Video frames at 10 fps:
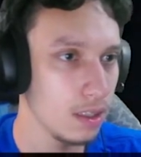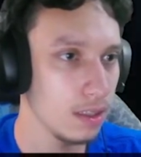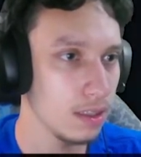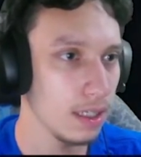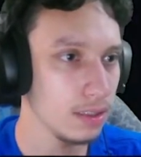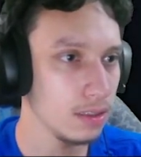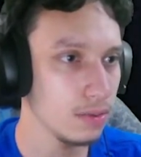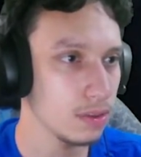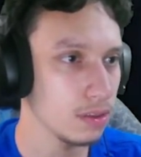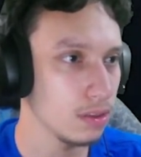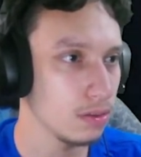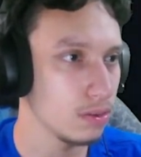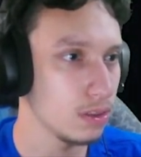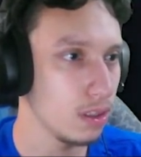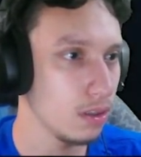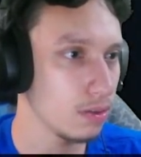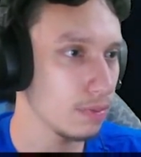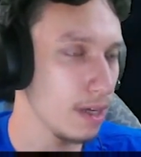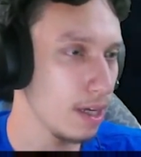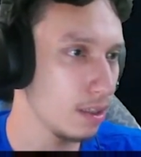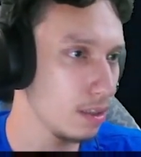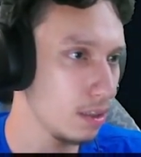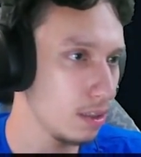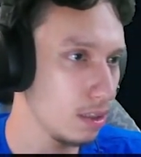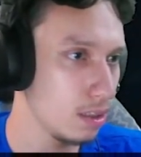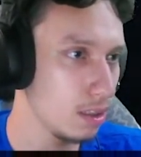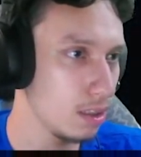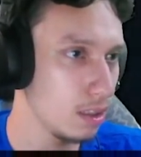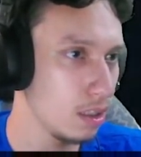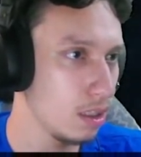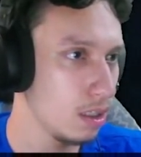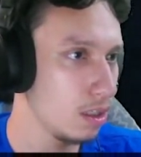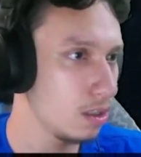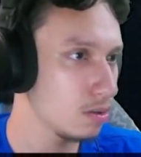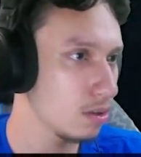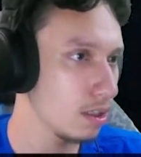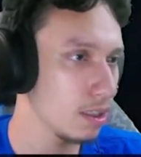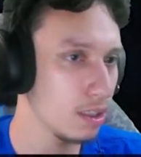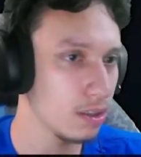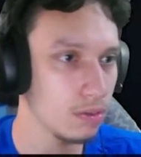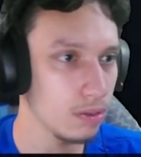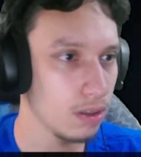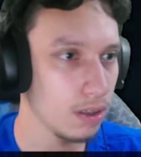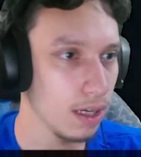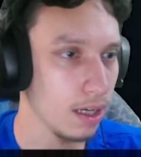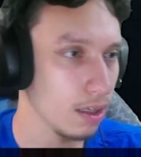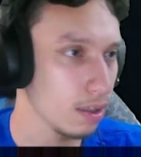That shit was no joke, man. Trying to get through all that.